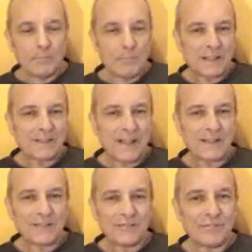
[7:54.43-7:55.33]

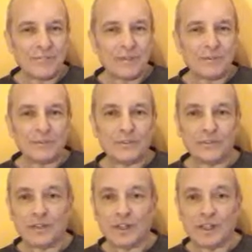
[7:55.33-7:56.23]
magnetic field
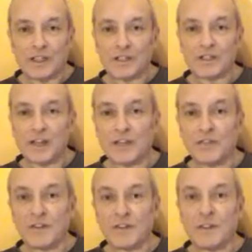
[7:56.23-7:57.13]
is
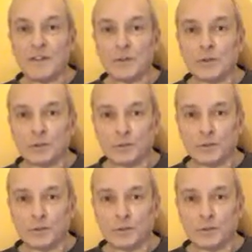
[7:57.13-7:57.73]
like the ego.